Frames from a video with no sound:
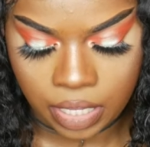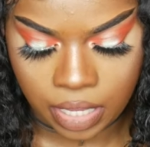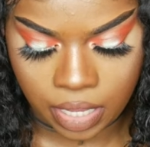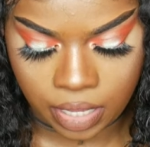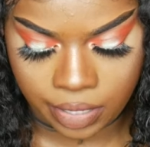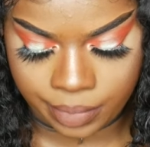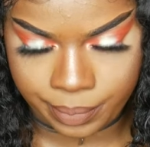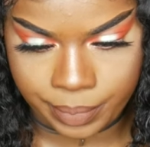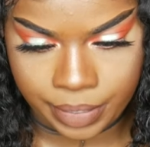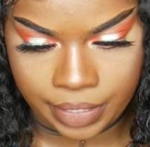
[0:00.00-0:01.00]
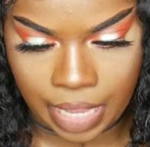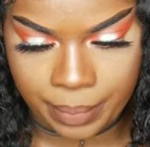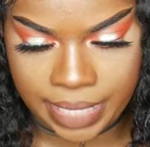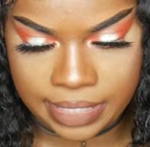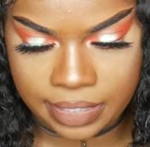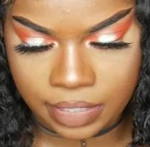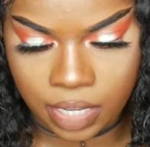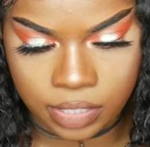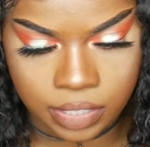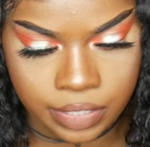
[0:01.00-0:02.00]
Um, I'm guessing
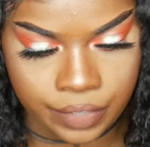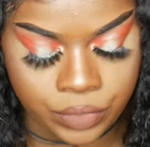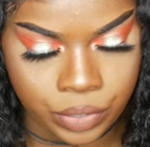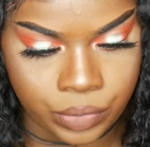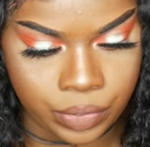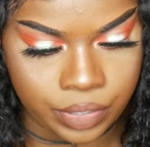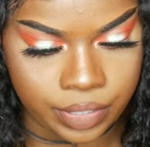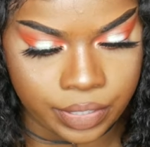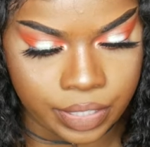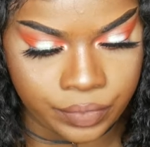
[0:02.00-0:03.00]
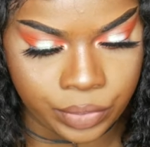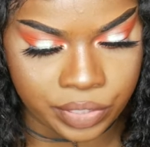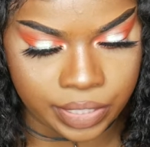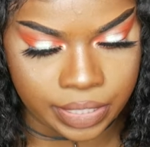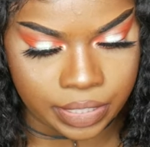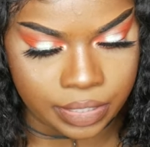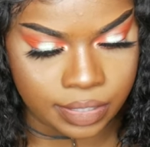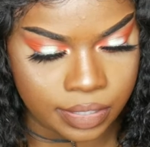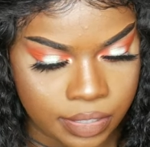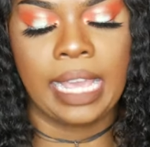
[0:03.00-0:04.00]
color safe too. Their stuff usually
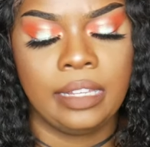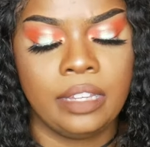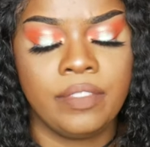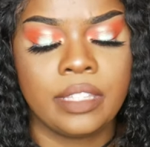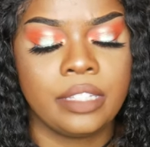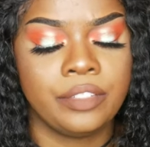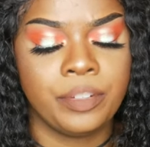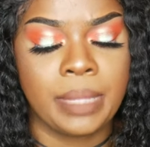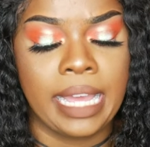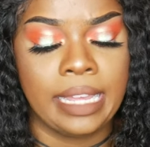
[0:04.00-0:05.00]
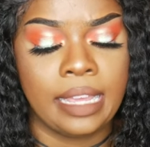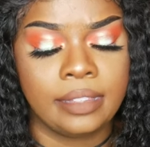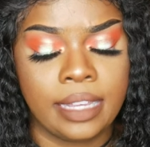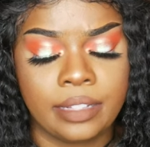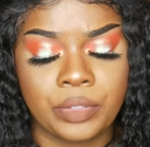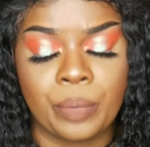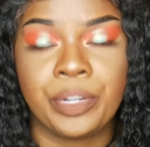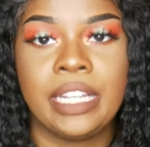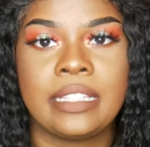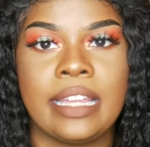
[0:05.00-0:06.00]
is. I love the stuff from the Ion line, so I'm
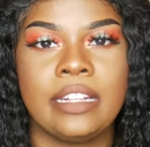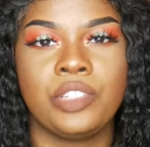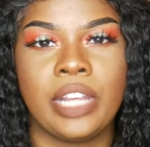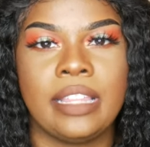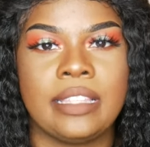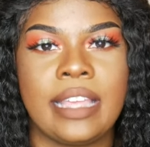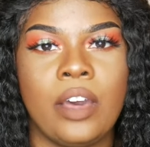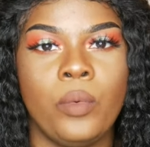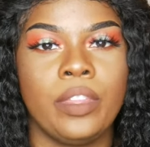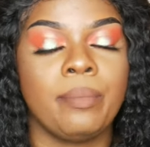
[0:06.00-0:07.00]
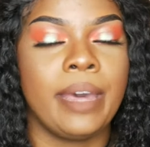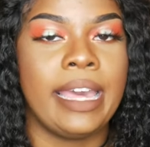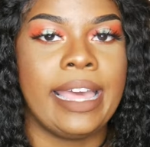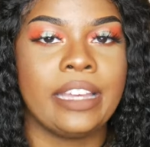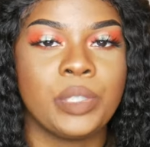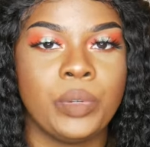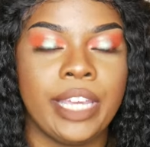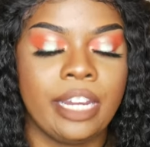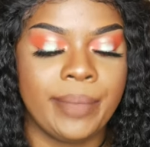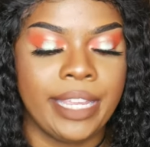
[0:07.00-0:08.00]
pretty excited to try these out with my actual
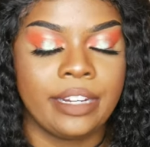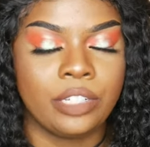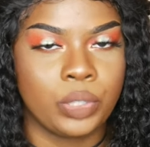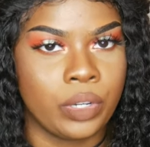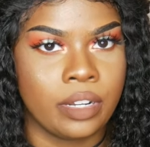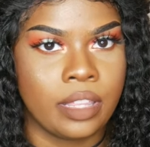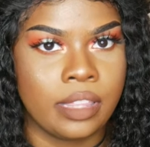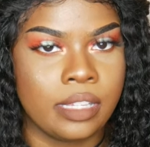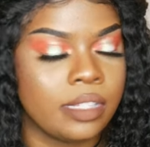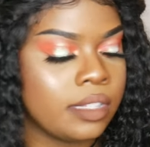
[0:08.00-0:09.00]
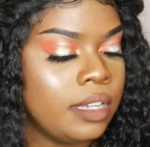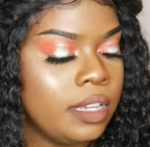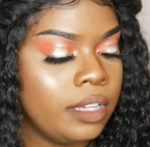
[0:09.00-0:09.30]
hair. My hair is shorter than this.